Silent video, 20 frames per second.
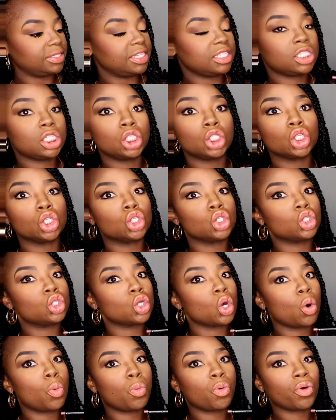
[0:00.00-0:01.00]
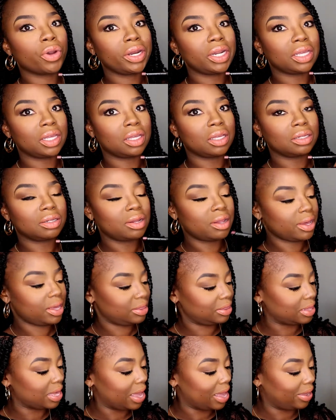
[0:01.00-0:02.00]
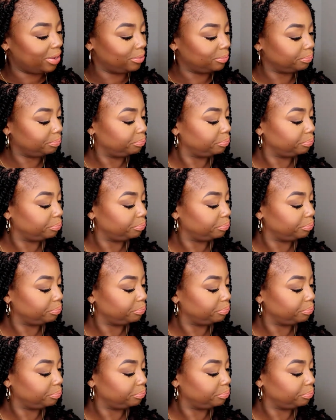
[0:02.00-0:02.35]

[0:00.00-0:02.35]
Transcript: This is so pretty. Look at that.